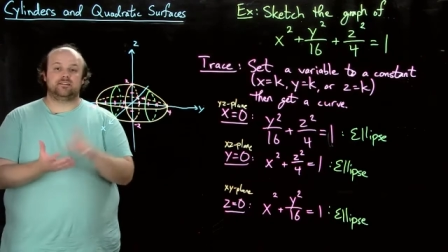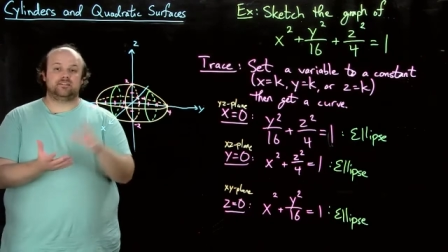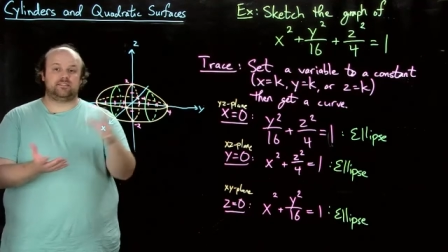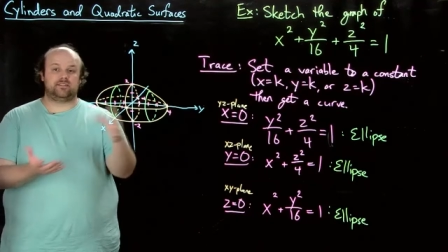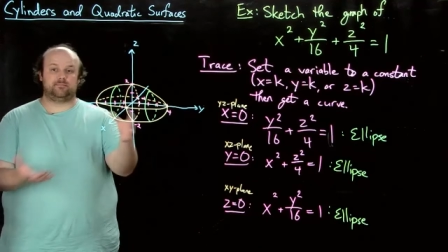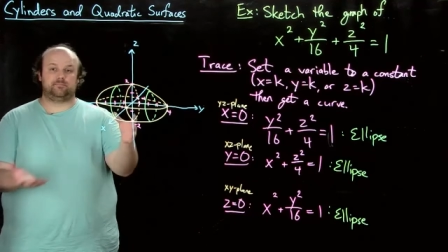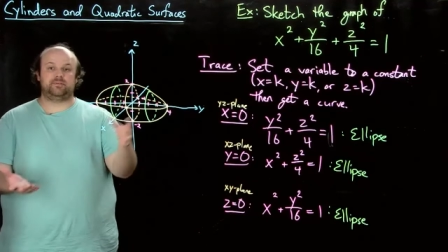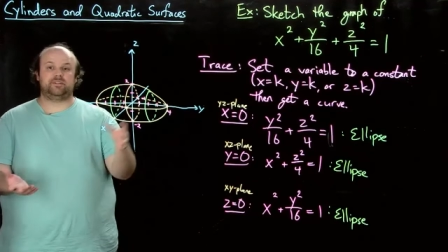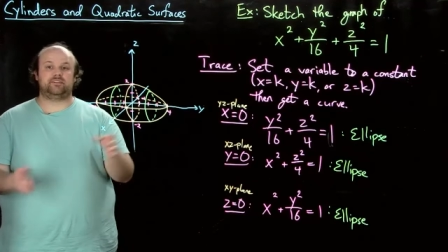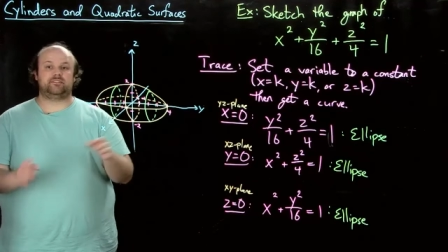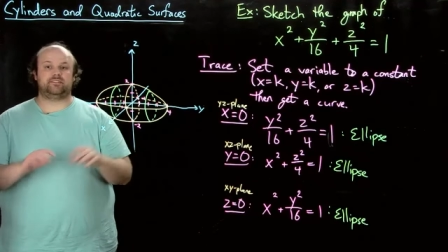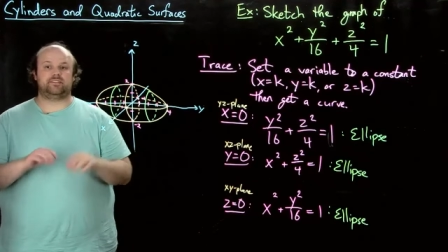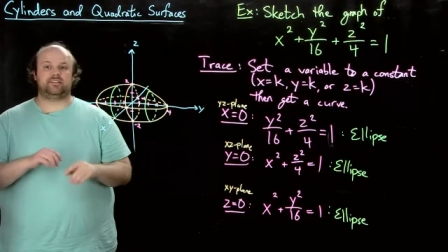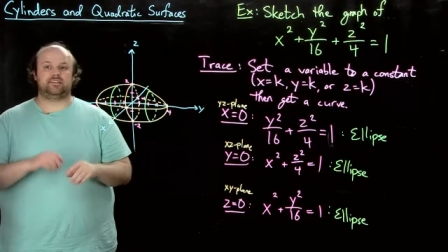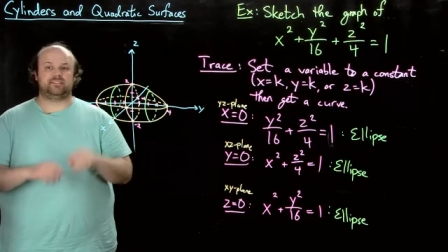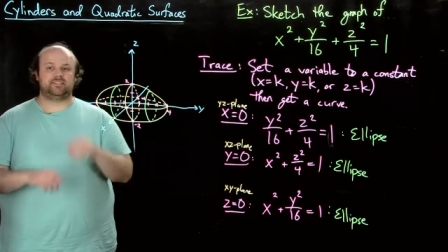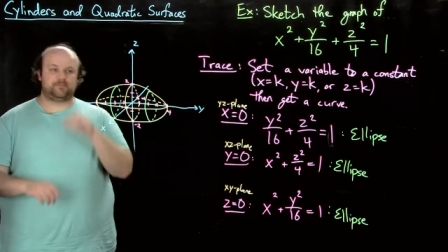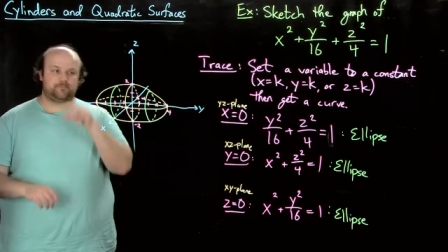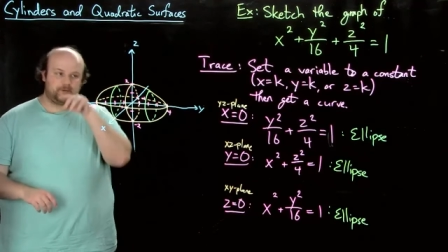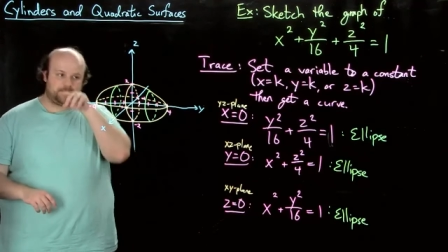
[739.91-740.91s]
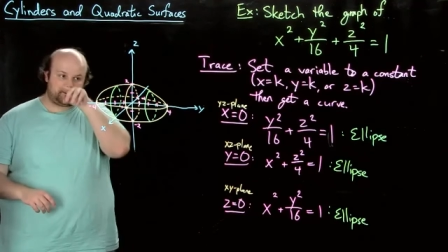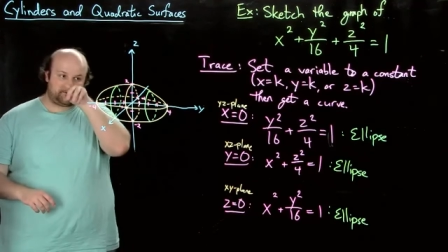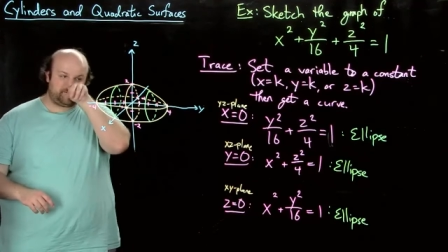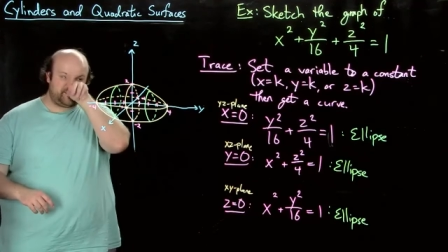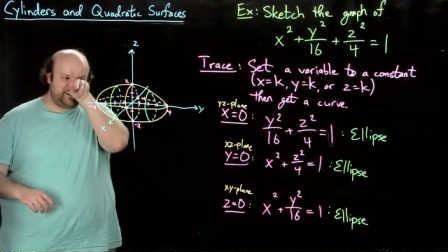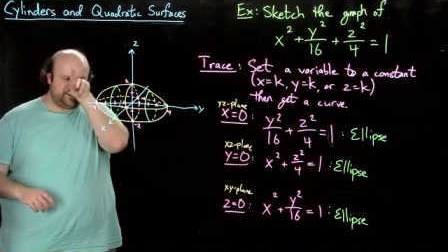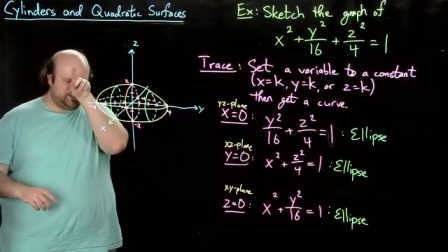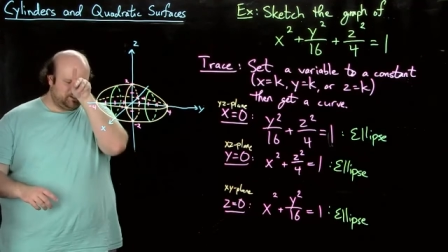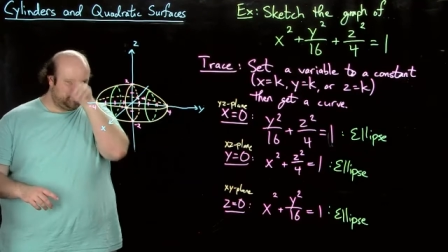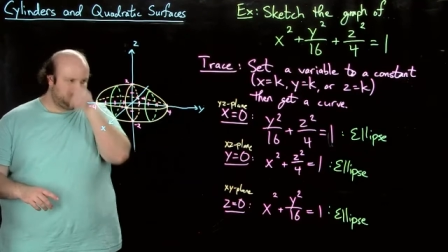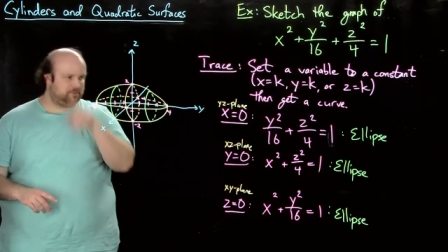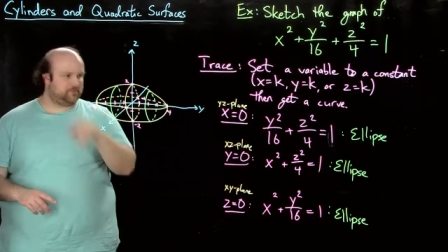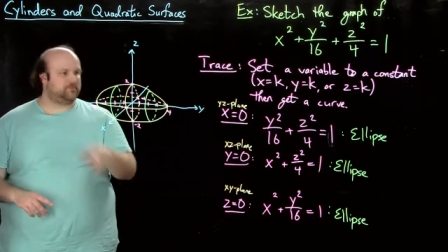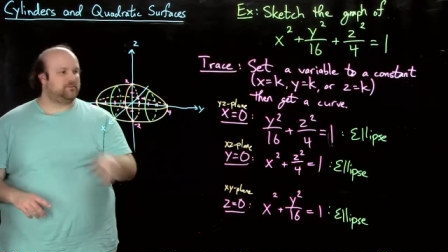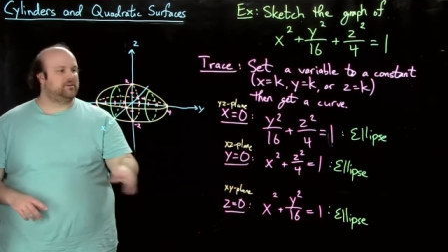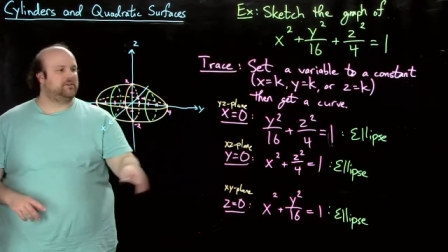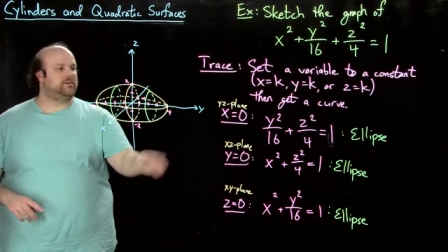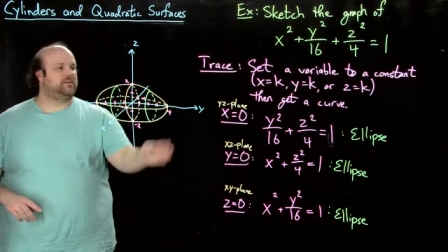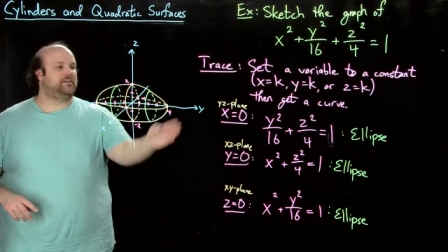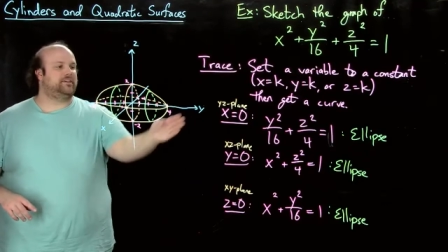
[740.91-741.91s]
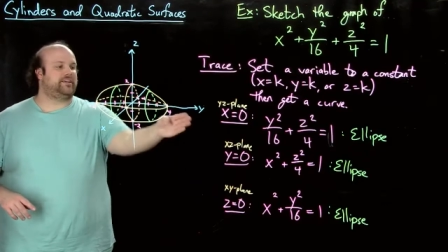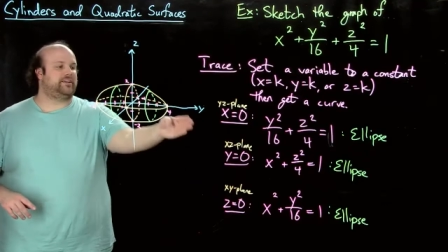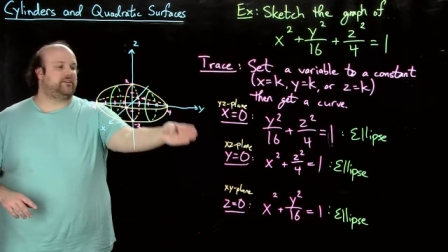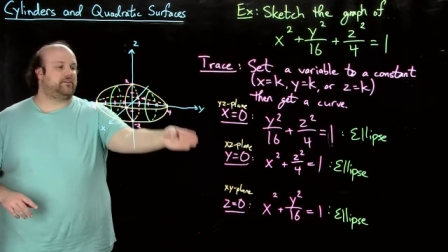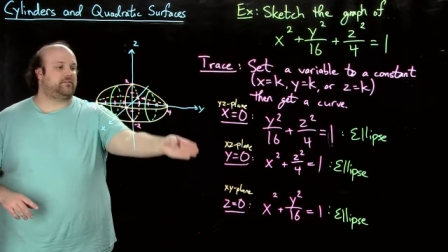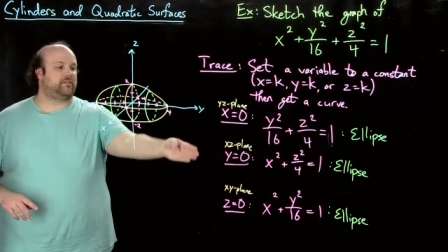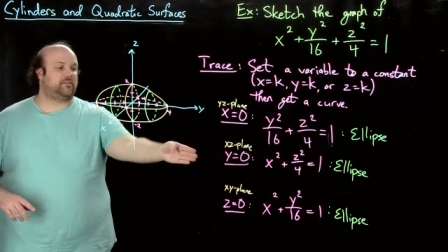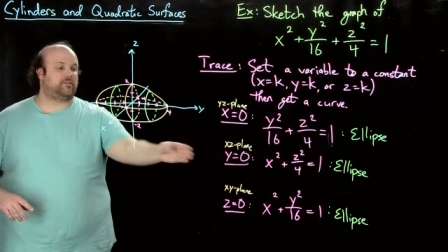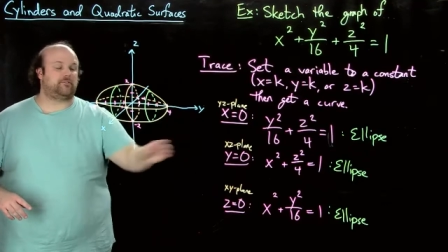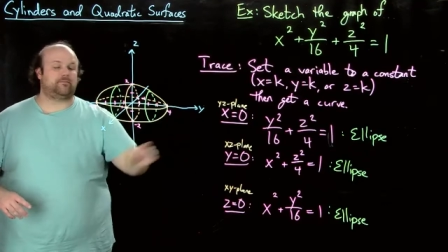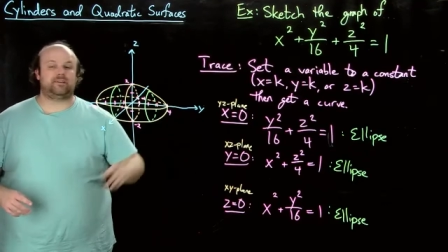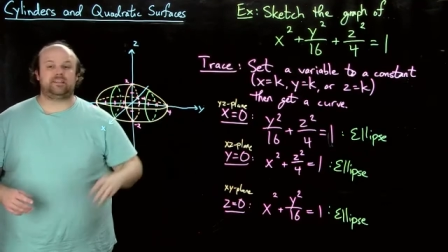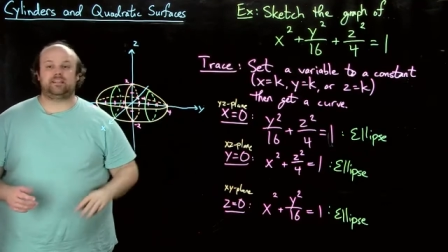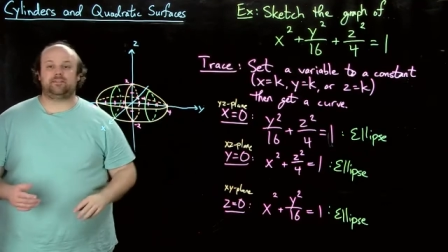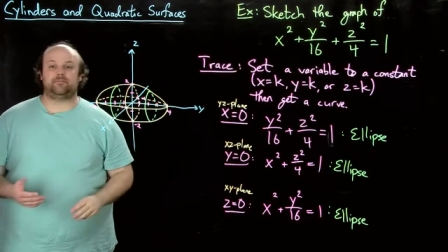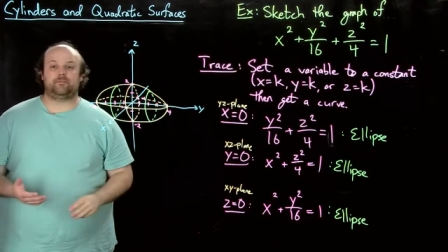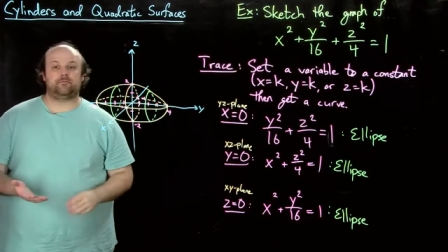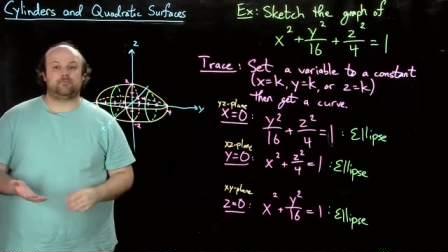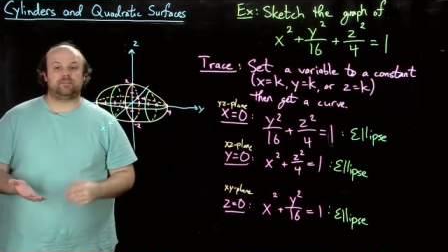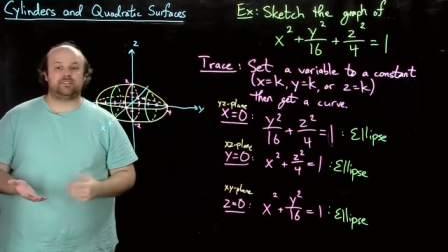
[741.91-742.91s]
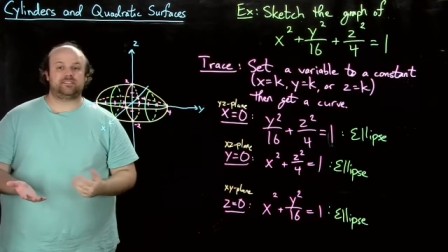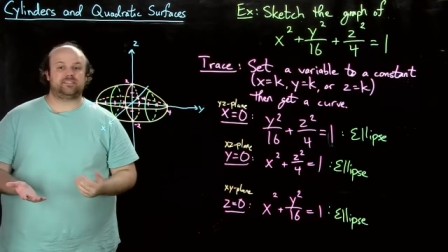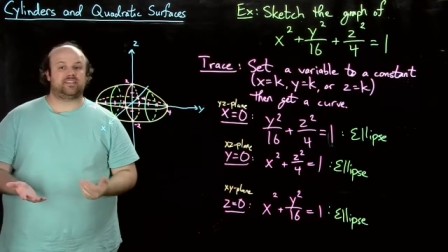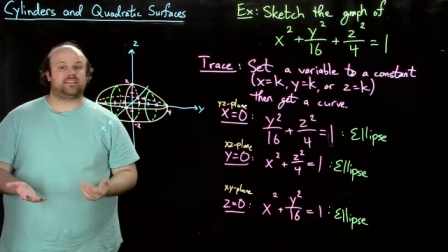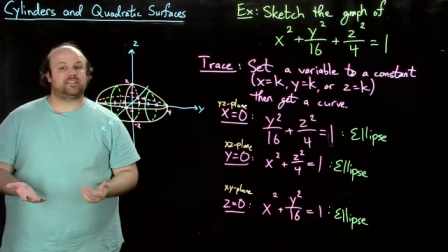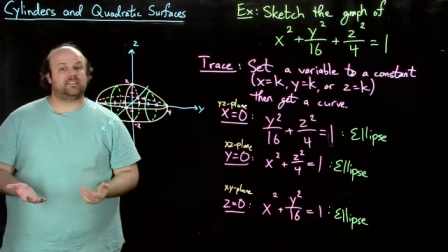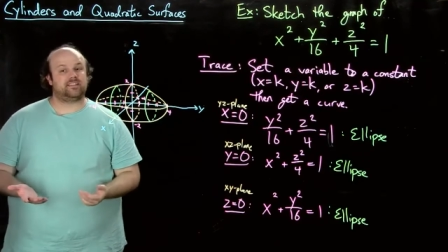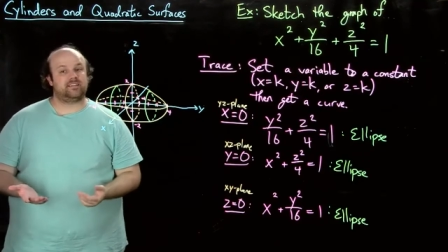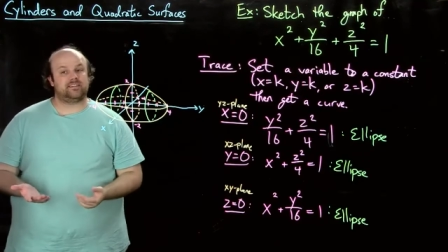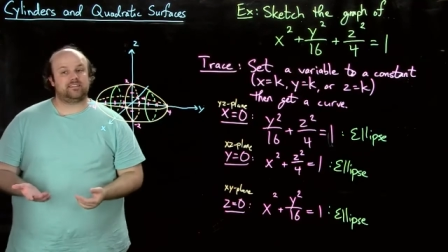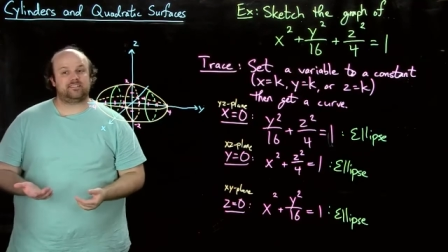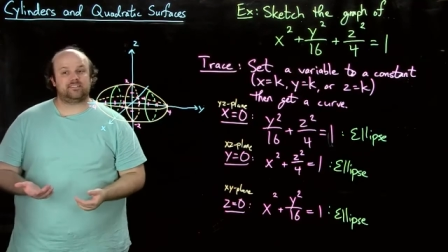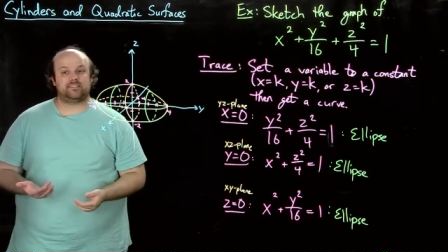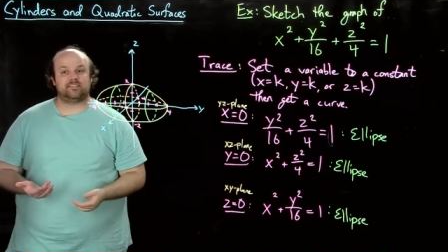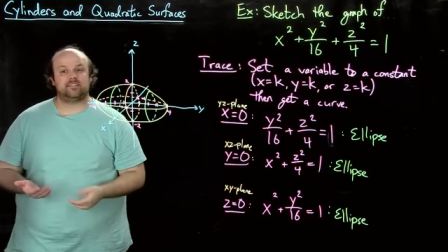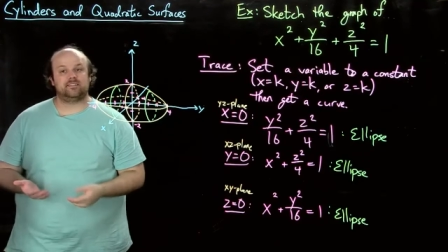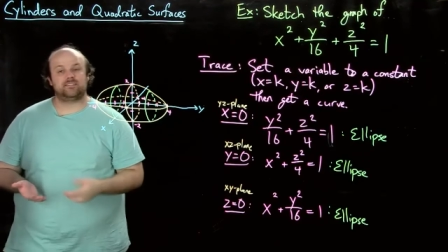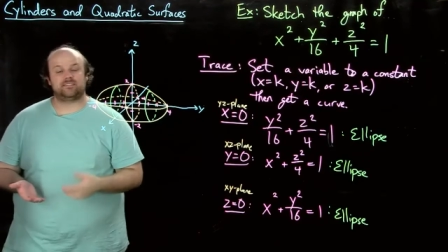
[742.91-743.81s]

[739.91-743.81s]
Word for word: to build this, whether we do you know, the three different ones like this.